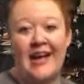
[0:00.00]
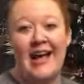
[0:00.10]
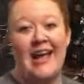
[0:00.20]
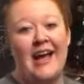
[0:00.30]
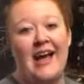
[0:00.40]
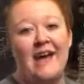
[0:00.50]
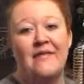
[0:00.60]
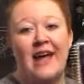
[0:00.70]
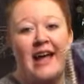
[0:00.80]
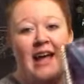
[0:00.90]
that I
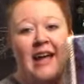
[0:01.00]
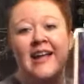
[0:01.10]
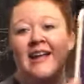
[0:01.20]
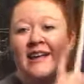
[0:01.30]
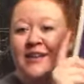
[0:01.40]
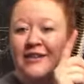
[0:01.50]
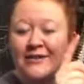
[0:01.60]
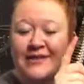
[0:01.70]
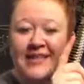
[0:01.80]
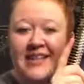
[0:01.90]
have, I
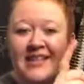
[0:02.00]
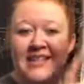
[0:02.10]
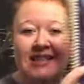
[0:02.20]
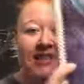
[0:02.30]
use this